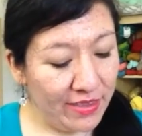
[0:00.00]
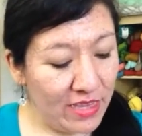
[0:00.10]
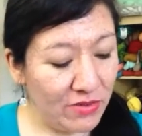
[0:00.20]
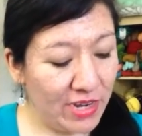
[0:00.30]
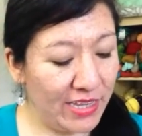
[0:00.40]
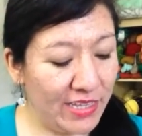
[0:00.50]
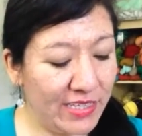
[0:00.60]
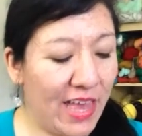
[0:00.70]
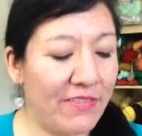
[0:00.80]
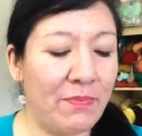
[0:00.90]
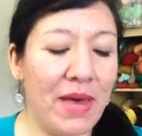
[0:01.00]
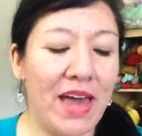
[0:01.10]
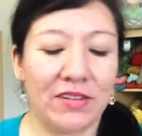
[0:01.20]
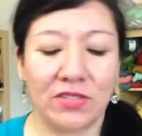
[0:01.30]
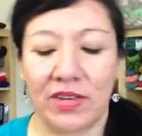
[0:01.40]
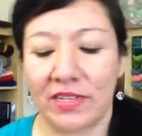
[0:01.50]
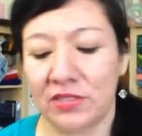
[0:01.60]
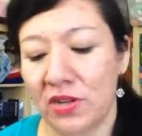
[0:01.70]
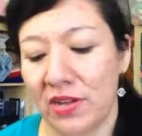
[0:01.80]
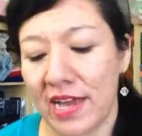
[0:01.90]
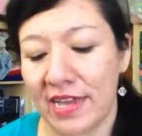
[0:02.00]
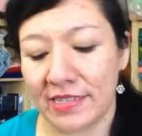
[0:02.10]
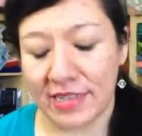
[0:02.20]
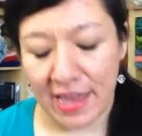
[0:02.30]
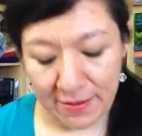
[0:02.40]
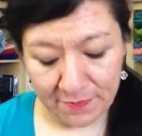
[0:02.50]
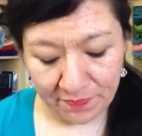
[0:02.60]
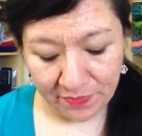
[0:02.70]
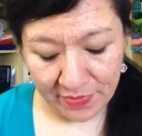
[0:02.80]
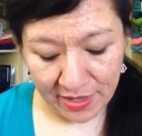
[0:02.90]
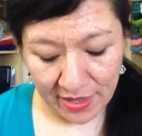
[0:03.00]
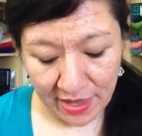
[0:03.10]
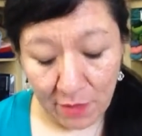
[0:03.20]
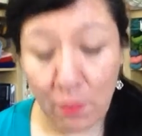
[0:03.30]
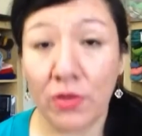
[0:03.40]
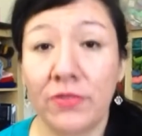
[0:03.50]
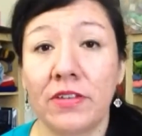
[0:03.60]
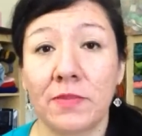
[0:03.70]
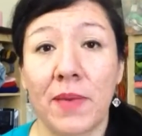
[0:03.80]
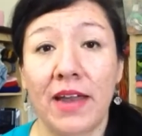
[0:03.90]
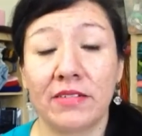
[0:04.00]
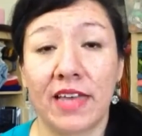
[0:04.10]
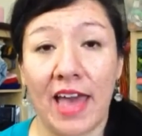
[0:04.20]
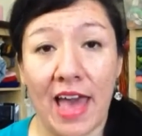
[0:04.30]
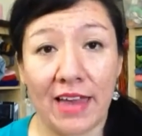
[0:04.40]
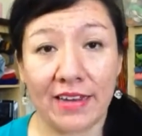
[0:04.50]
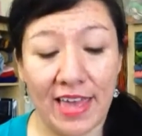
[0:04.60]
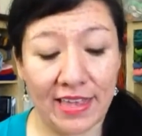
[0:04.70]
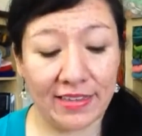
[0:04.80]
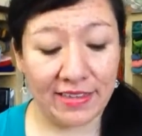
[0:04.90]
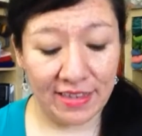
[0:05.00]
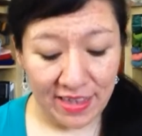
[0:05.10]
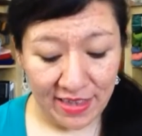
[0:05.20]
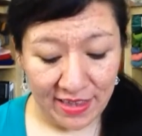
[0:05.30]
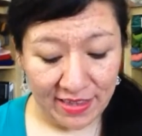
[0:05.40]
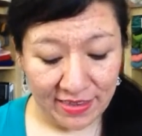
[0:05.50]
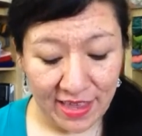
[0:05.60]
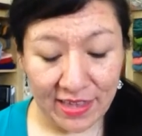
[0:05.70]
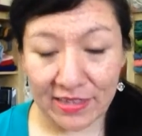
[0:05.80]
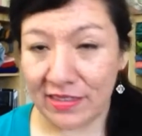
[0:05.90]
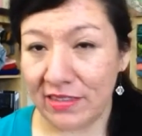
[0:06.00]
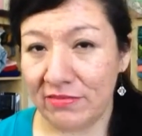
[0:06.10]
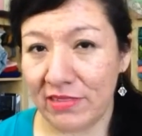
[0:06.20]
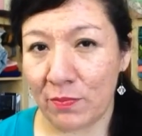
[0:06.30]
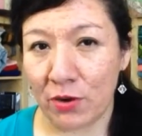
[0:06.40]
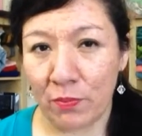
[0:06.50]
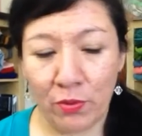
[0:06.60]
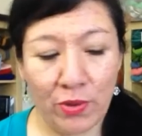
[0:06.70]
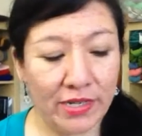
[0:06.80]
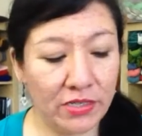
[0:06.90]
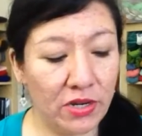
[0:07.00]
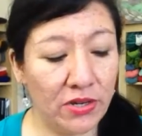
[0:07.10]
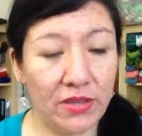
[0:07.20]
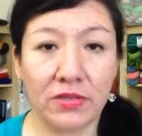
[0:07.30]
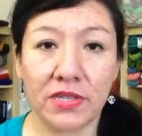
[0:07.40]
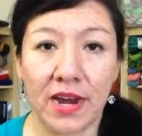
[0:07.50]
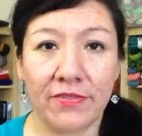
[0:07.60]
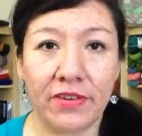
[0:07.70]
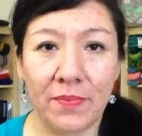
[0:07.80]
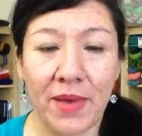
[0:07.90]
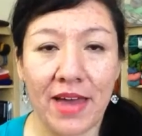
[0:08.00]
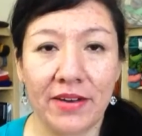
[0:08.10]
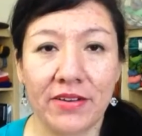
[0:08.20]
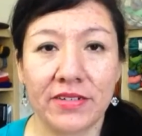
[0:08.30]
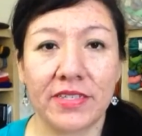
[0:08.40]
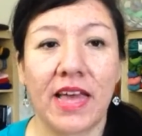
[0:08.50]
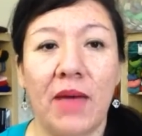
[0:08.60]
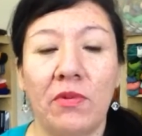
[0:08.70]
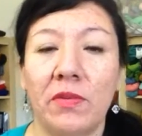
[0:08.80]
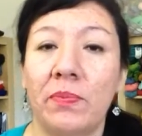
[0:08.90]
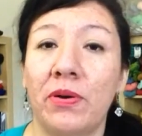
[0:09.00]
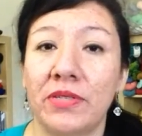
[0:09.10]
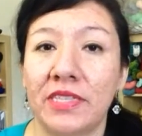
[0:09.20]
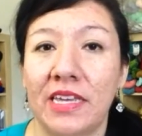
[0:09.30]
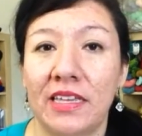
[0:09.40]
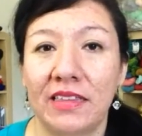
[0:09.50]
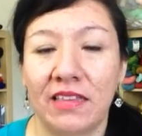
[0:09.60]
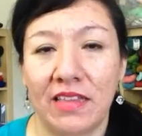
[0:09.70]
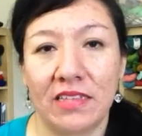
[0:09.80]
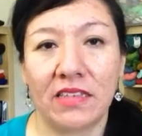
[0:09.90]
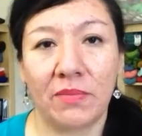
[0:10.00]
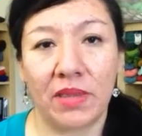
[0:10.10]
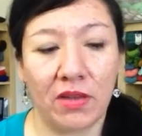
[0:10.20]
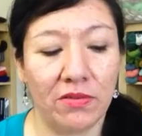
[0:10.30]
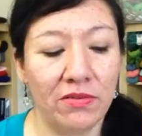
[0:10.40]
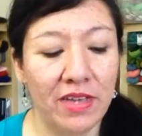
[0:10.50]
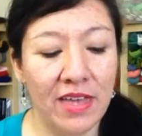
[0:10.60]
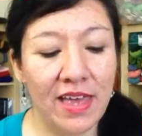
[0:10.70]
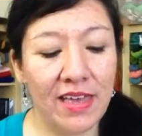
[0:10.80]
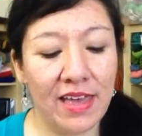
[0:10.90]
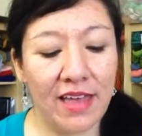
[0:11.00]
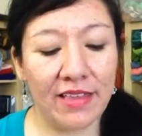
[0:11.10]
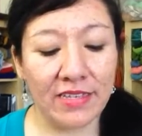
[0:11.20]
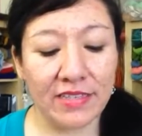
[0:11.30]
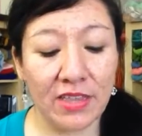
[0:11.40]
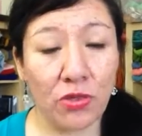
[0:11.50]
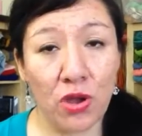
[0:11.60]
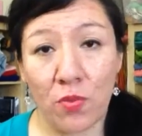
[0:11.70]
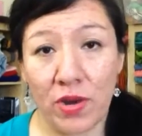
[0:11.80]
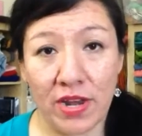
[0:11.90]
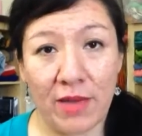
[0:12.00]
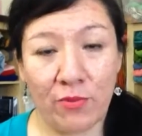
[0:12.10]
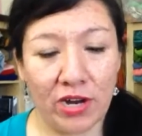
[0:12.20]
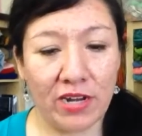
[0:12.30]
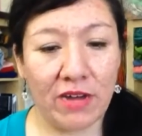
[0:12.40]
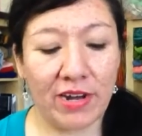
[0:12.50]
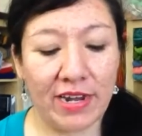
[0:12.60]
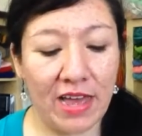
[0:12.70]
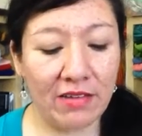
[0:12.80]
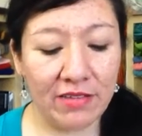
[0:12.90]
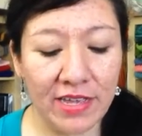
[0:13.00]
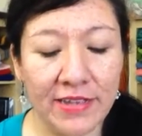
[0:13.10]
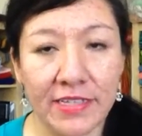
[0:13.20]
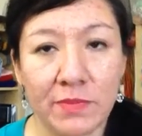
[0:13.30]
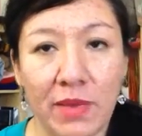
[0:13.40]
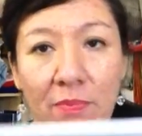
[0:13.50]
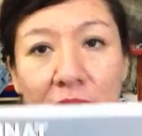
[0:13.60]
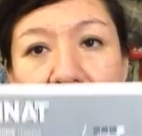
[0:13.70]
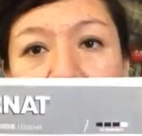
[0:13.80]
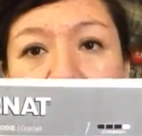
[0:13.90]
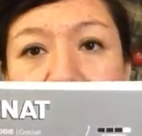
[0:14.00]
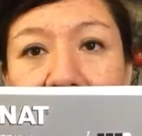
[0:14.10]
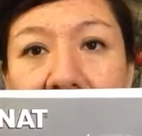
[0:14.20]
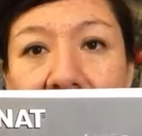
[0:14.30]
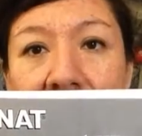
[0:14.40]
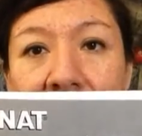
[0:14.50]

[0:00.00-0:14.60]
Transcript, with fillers: This one I at least have the pattern so I can show you guys. Um, in both of those patterns, a hat and the, the purple one I showed you, those are free patterns. I will be posting the links down below. Uh, this is the third one I'm working on right now. It's by Bernat.